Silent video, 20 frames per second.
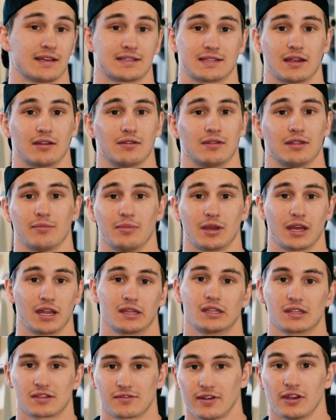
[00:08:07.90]
I said in the
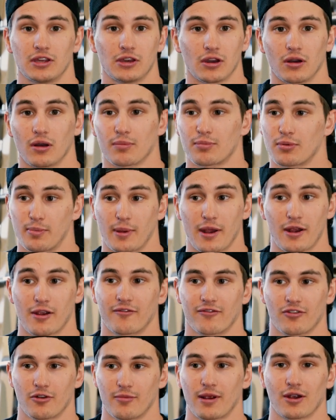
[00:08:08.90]
beginning of this video, I'm preparing
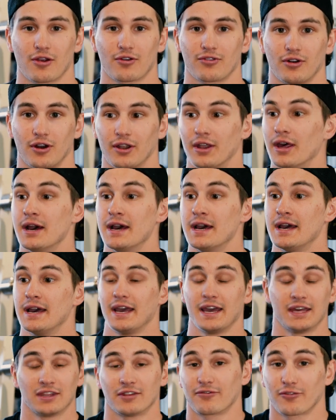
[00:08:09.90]
for a marathon.
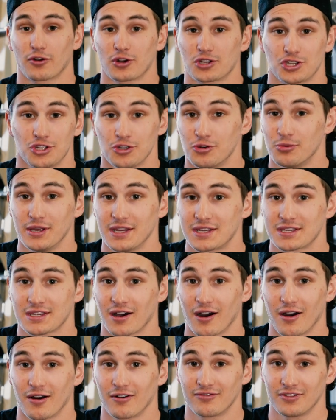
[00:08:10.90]
In the first 2 weeks
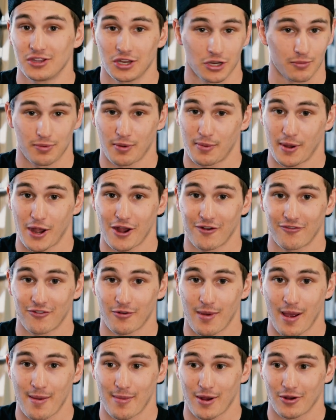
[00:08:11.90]
of, you know, preparing
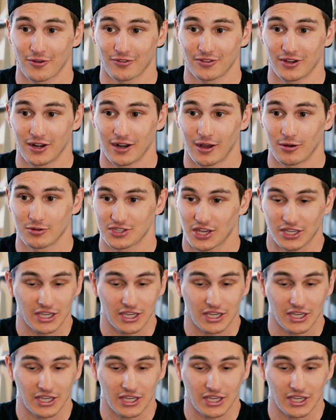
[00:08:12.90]
for my marathon, I was